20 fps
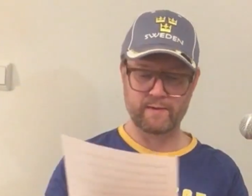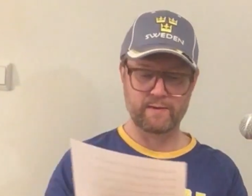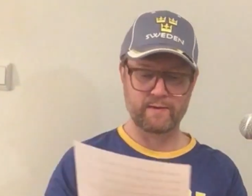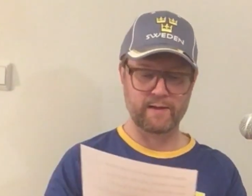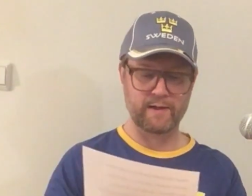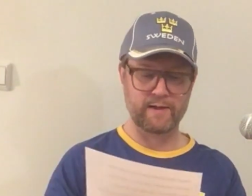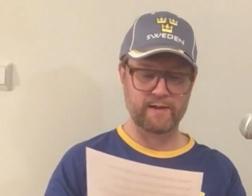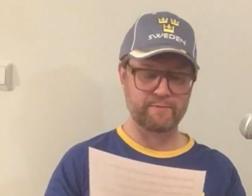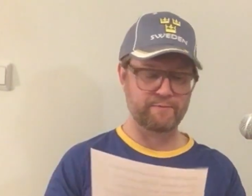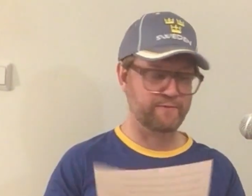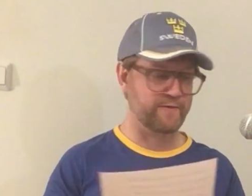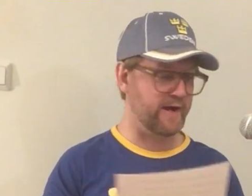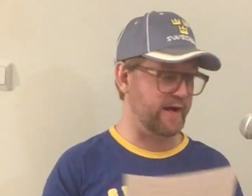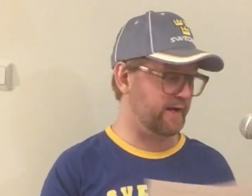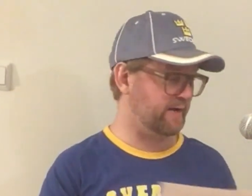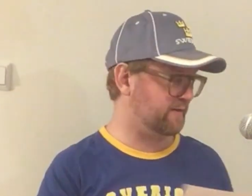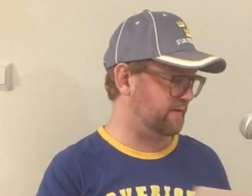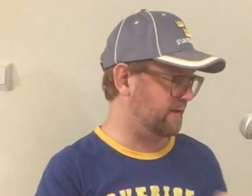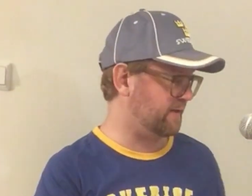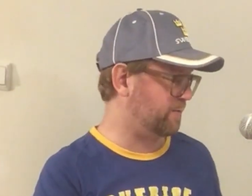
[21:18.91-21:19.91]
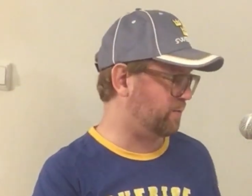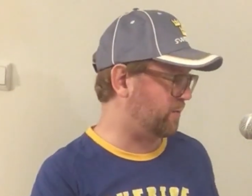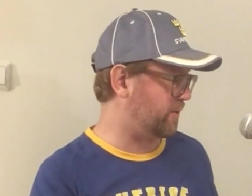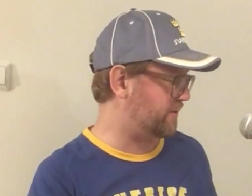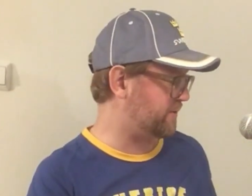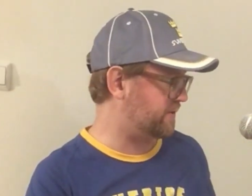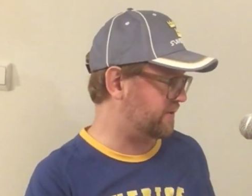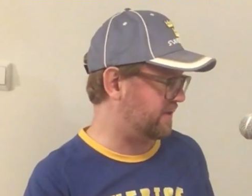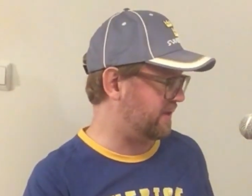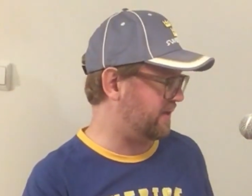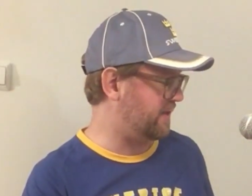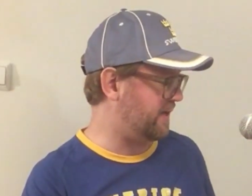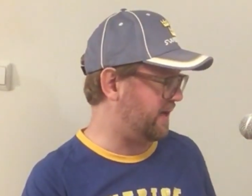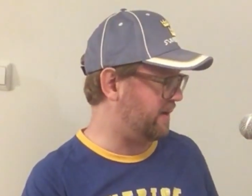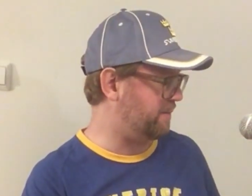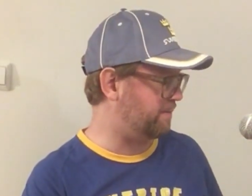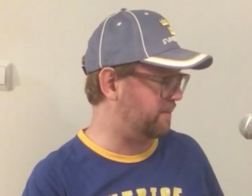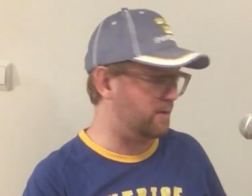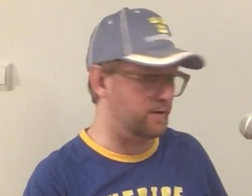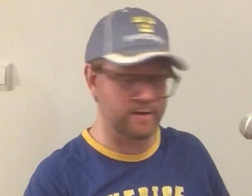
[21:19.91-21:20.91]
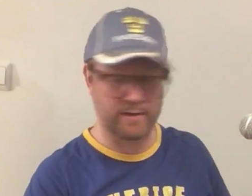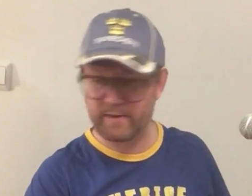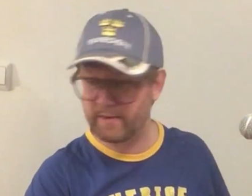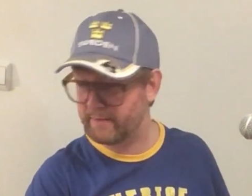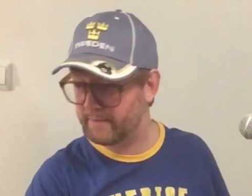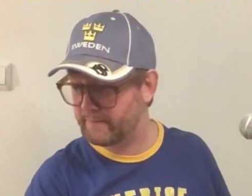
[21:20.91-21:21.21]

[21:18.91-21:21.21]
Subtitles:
And in fact, it was number